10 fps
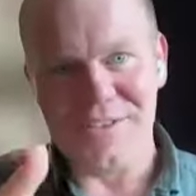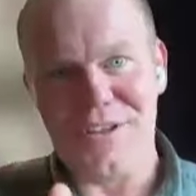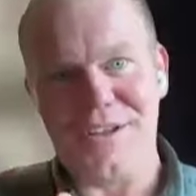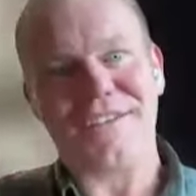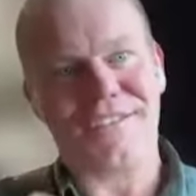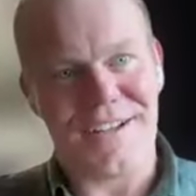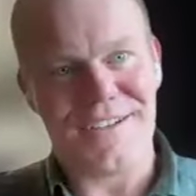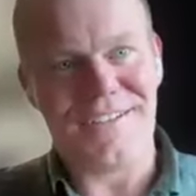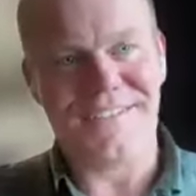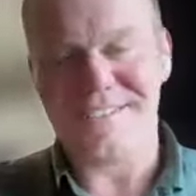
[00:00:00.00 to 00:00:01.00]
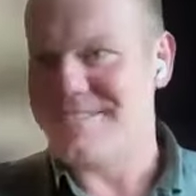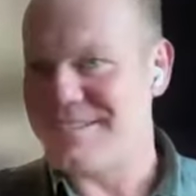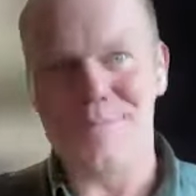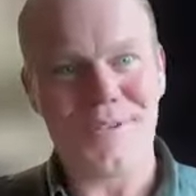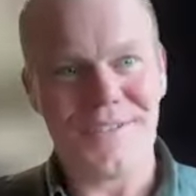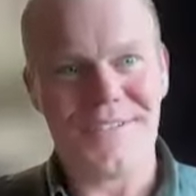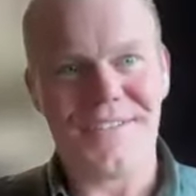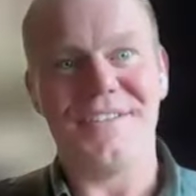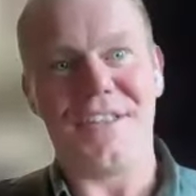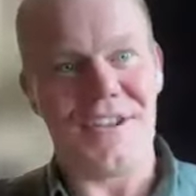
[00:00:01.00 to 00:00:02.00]
And then the next client, it
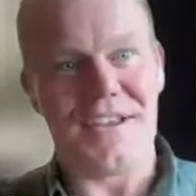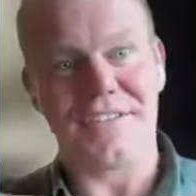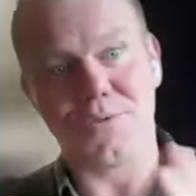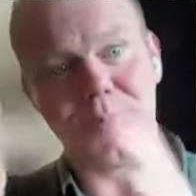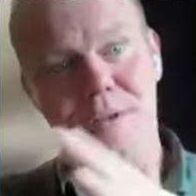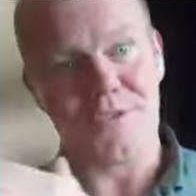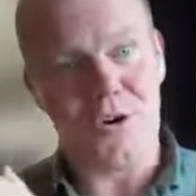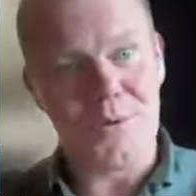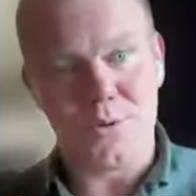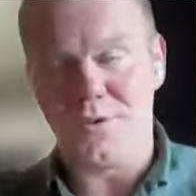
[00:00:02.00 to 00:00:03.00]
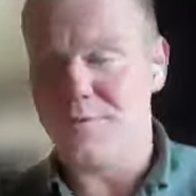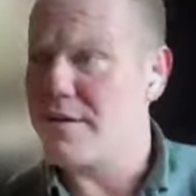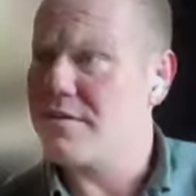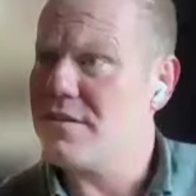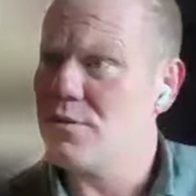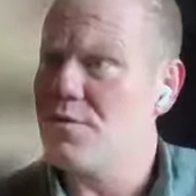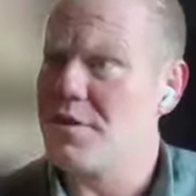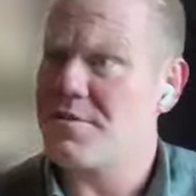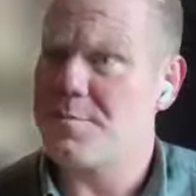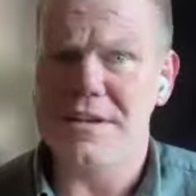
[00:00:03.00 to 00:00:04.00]
happened. And then the next, it was a bit of a domino effect.
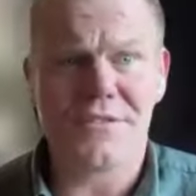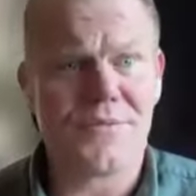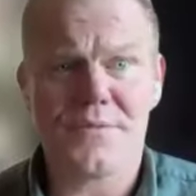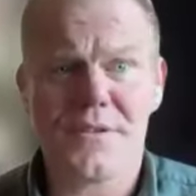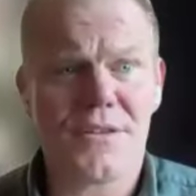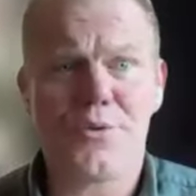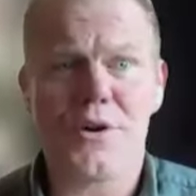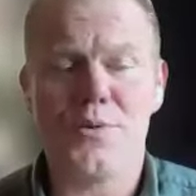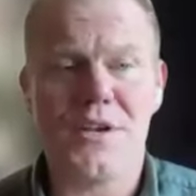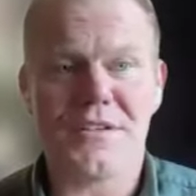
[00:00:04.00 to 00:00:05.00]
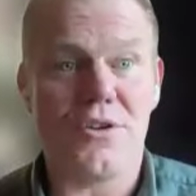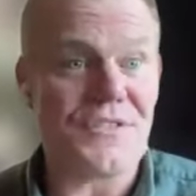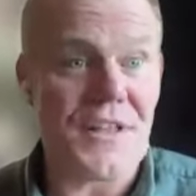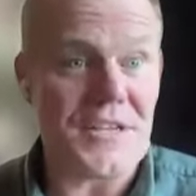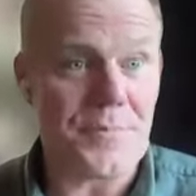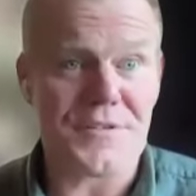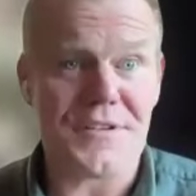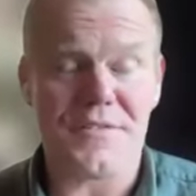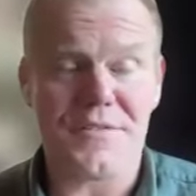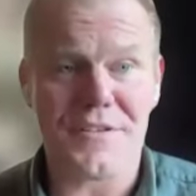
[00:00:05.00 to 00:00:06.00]
And over the space of like 3 weeks, I lost
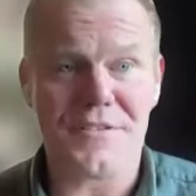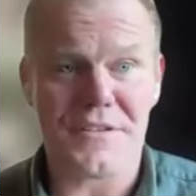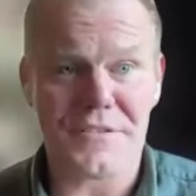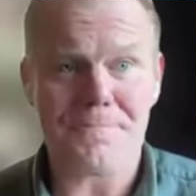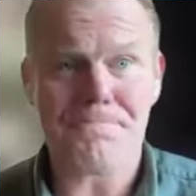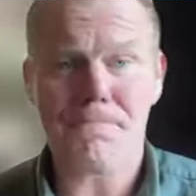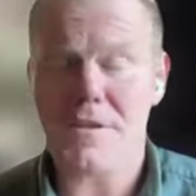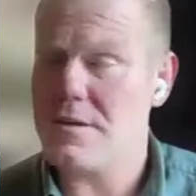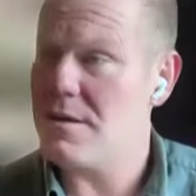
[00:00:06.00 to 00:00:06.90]
90% of the business.